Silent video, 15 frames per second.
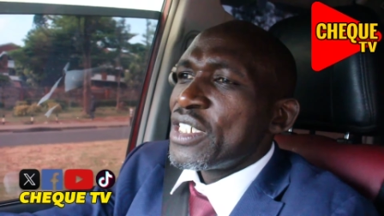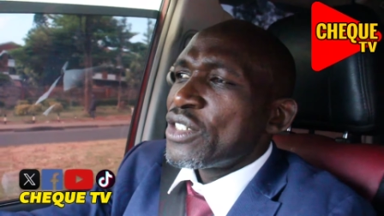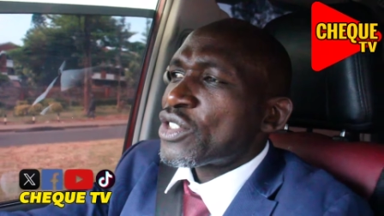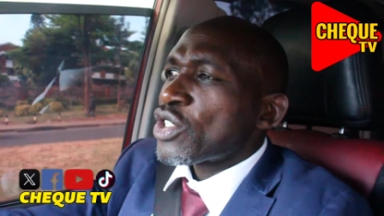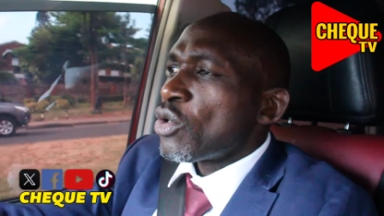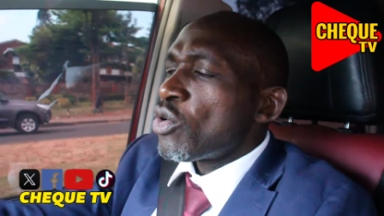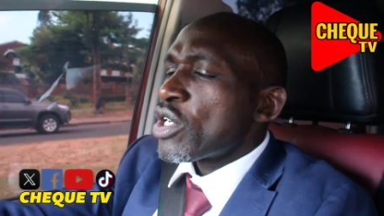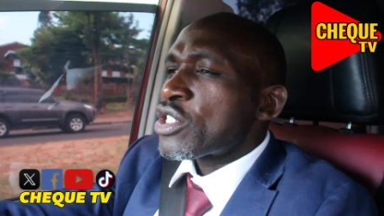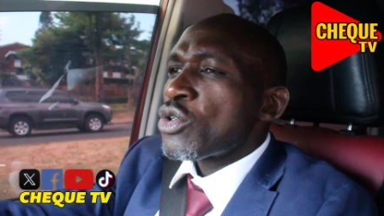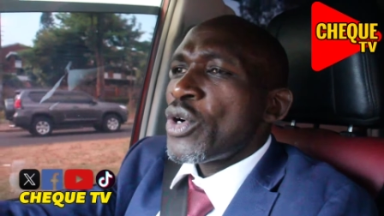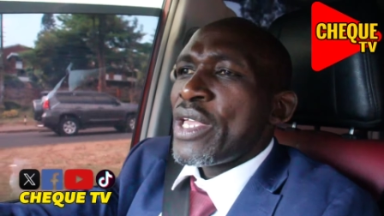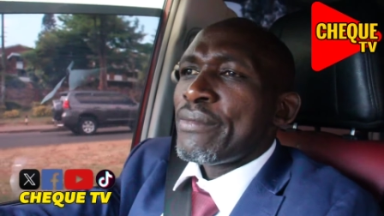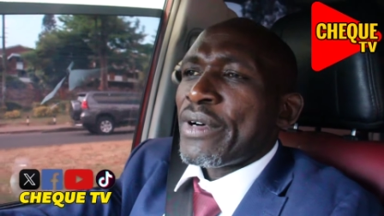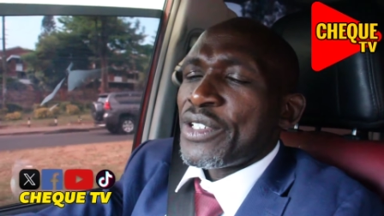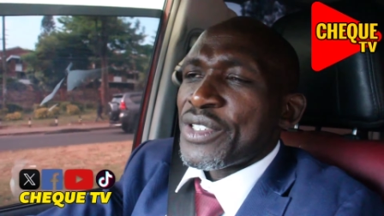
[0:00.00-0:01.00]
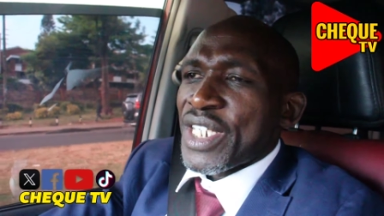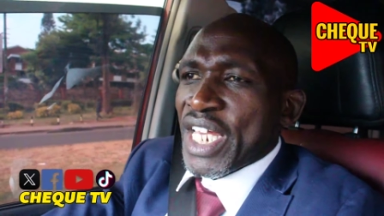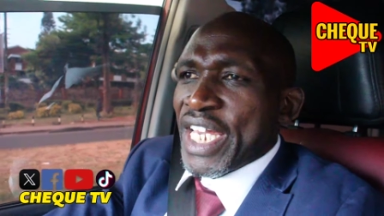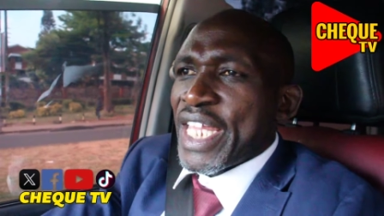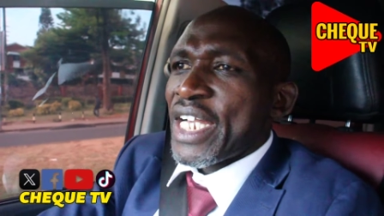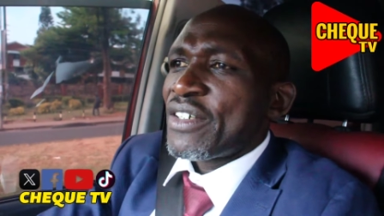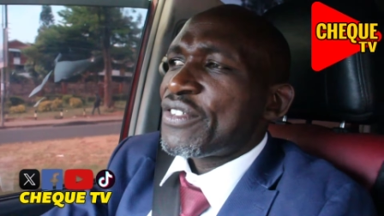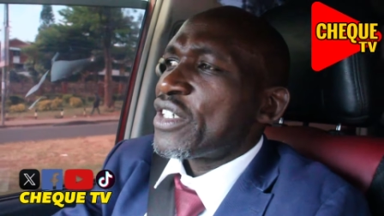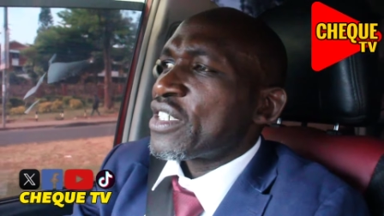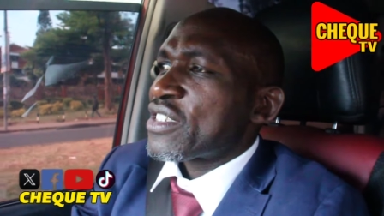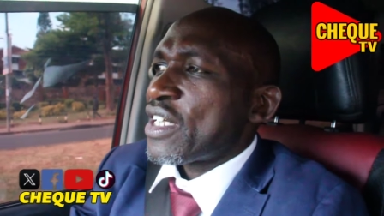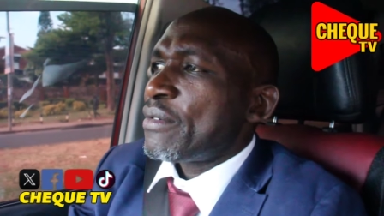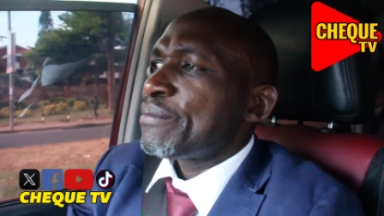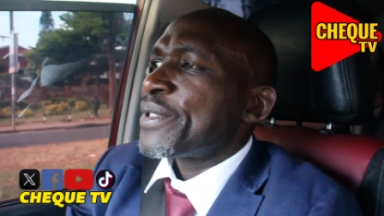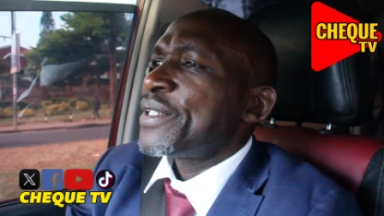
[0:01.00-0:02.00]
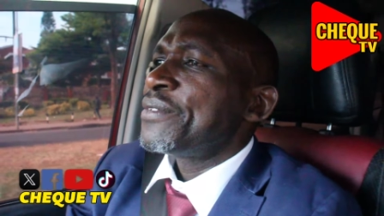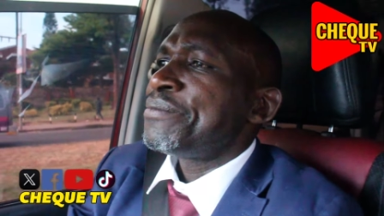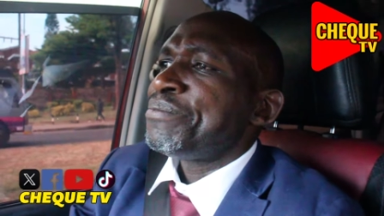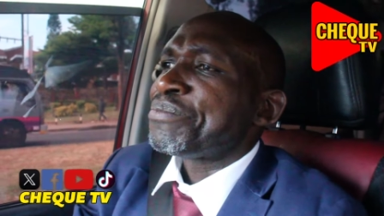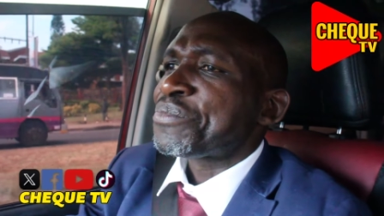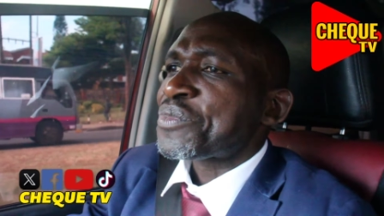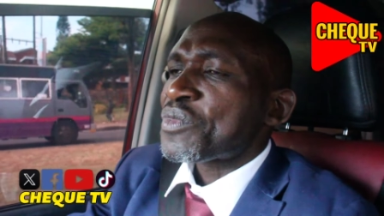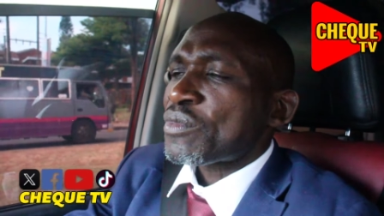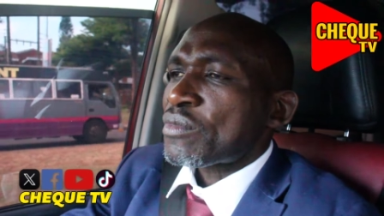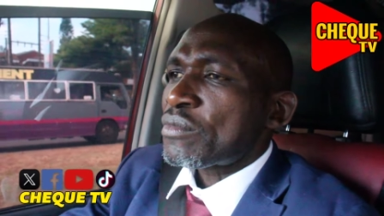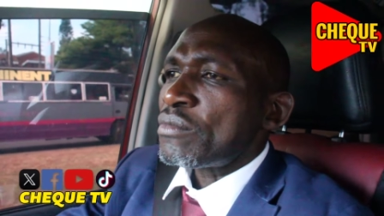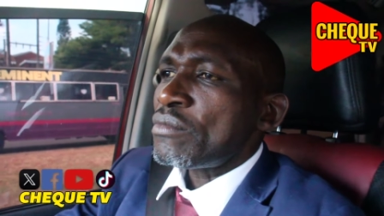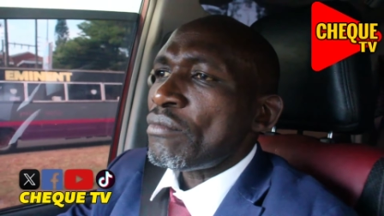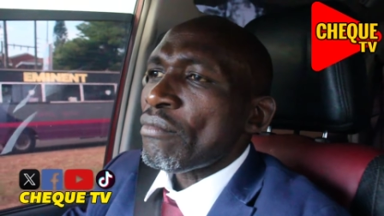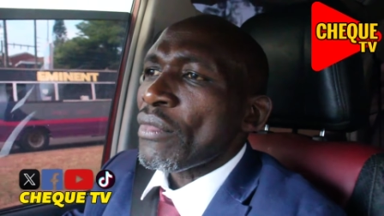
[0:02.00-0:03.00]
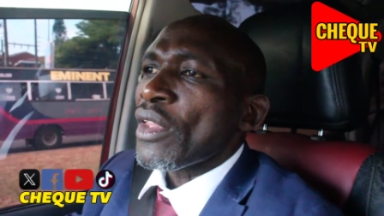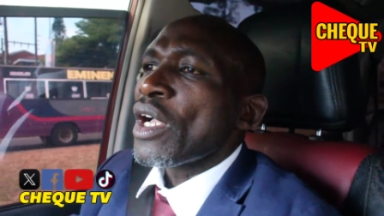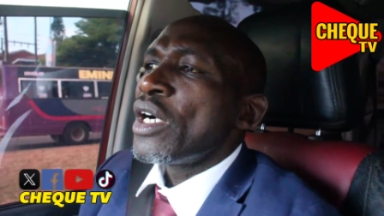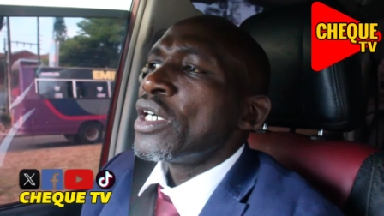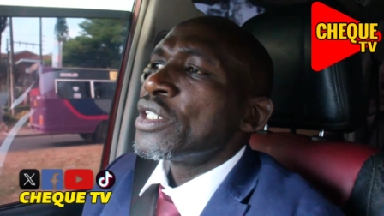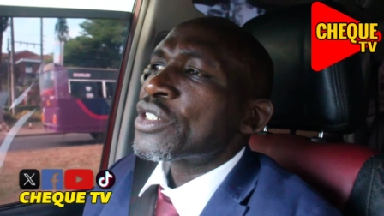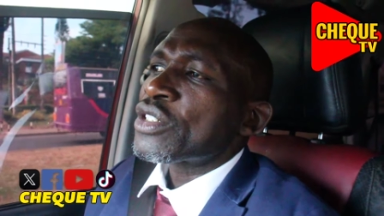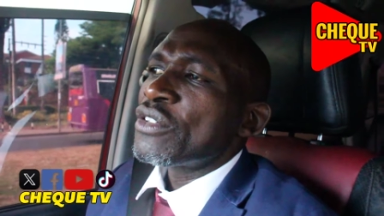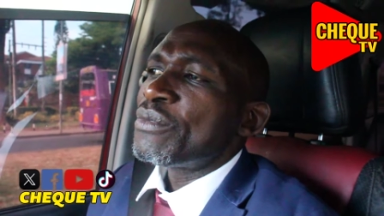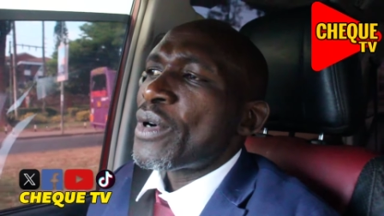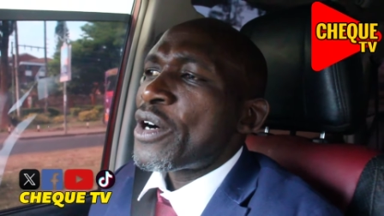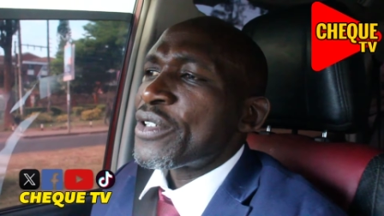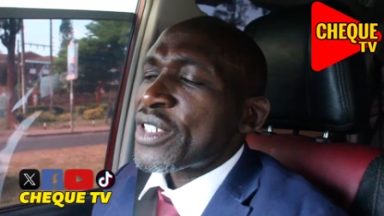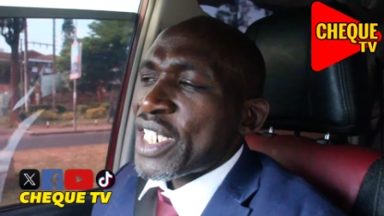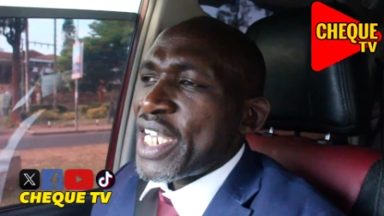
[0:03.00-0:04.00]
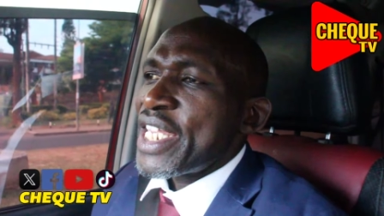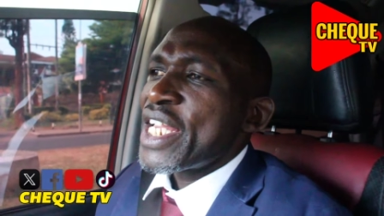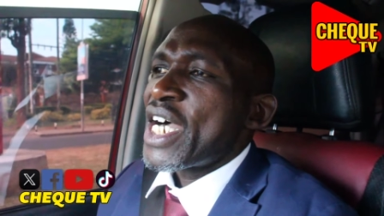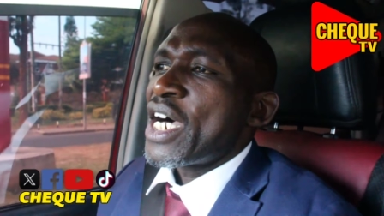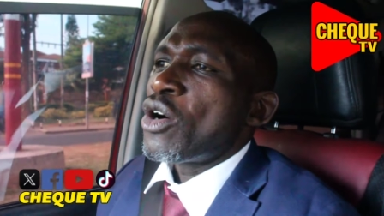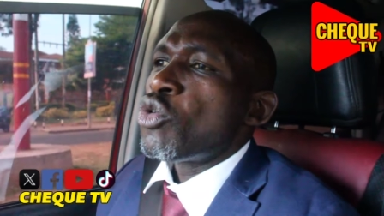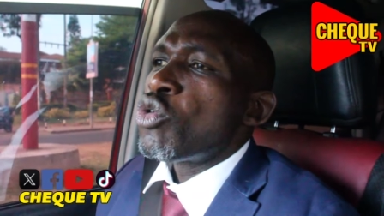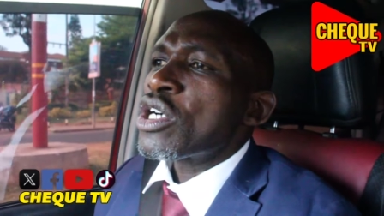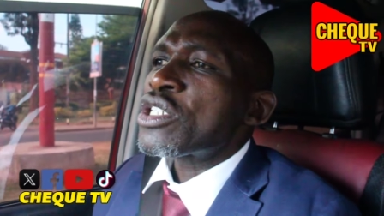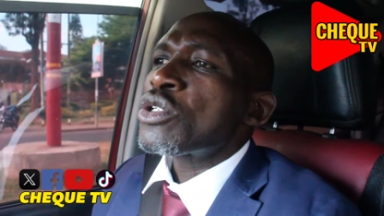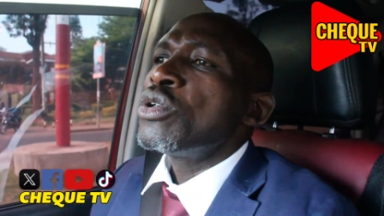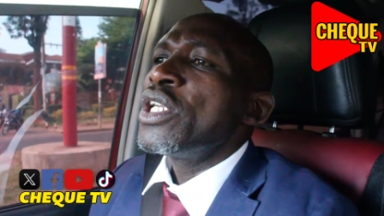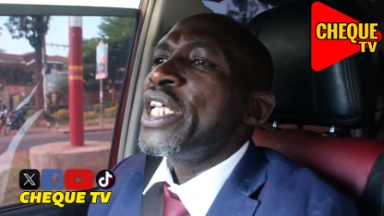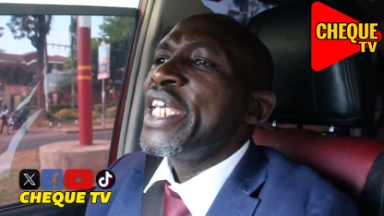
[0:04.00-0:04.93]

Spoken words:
So what way Mount Kenya, for example? So Mount Kenya, what could